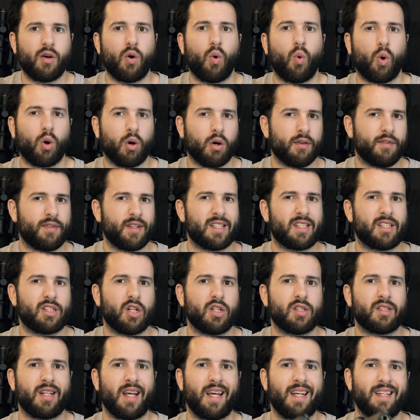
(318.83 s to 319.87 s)
or if it's
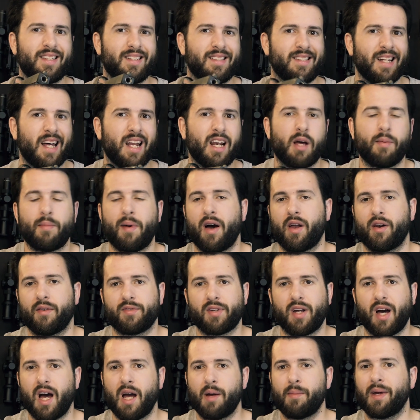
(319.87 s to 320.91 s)
just a set amount of
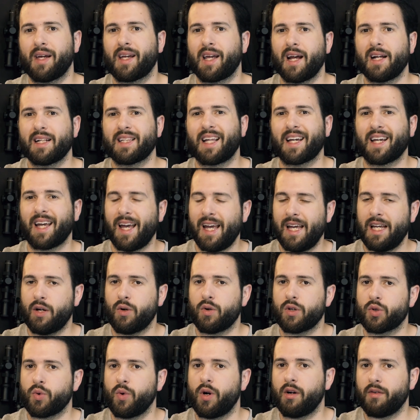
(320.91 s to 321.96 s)
time, again, like 8
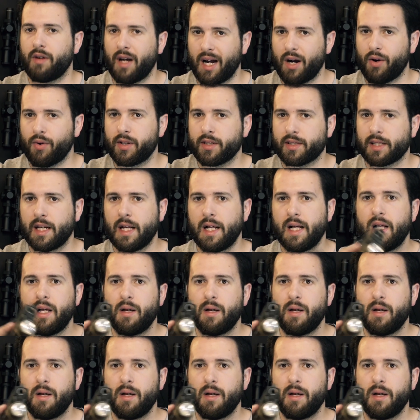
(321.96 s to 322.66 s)
or 12 hours.